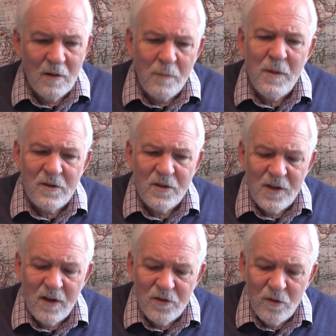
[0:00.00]
Commit
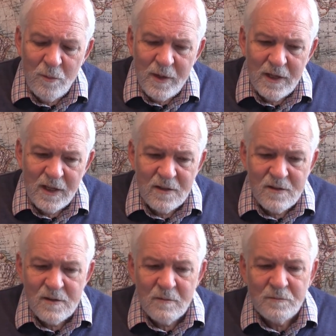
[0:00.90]
yourself to
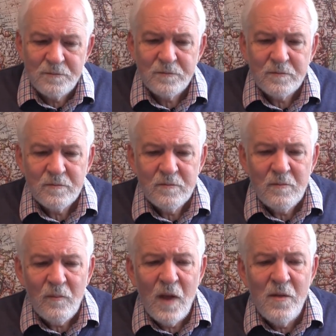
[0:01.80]
obedience.
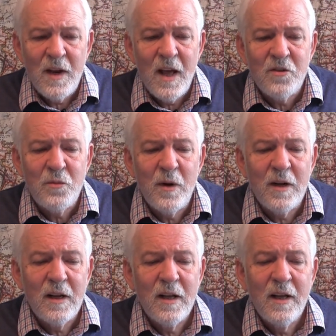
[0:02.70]
The next
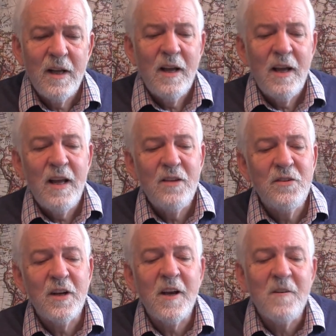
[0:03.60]
one is
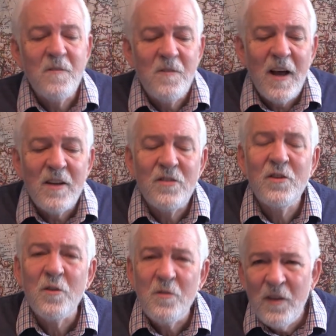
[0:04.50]
to confess
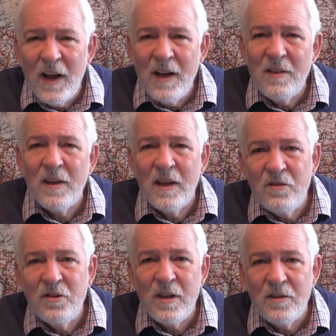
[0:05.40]
your faith
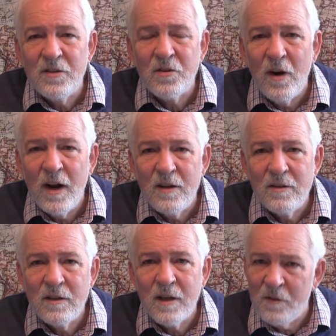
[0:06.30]
in Jesus
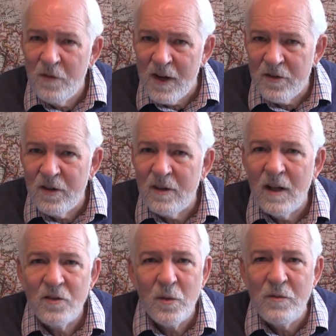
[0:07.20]
Christ. Confession,
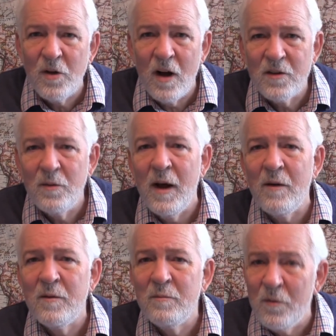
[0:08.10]
as we've talked
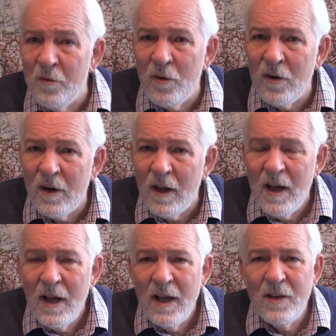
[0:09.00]
about before,
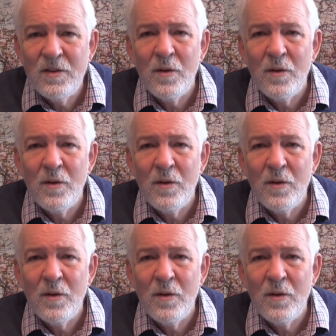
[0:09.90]
is